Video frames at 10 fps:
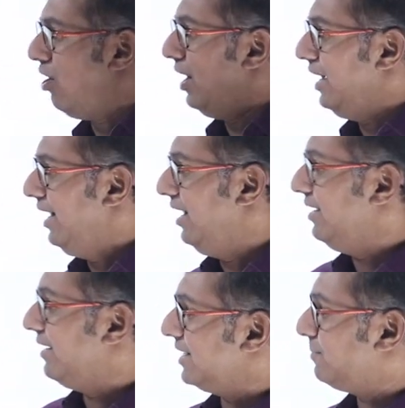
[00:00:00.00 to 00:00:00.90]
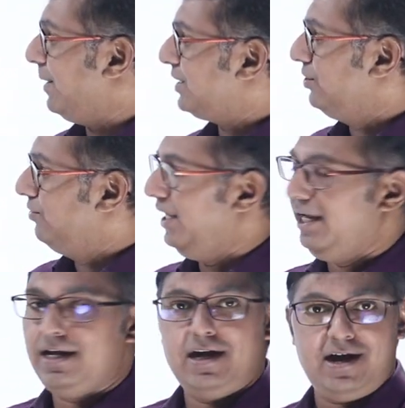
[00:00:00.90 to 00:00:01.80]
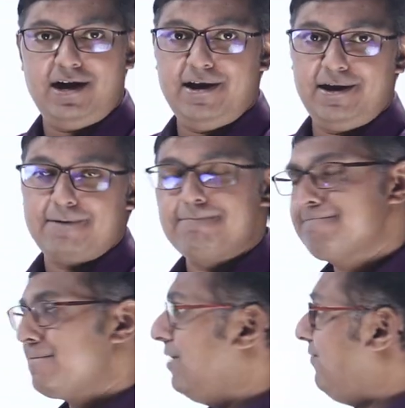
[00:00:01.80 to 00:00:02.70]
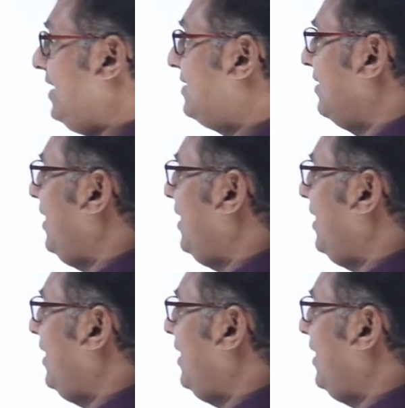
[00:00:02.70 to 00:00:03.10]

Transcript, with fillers: coil respectively are. fine, sir.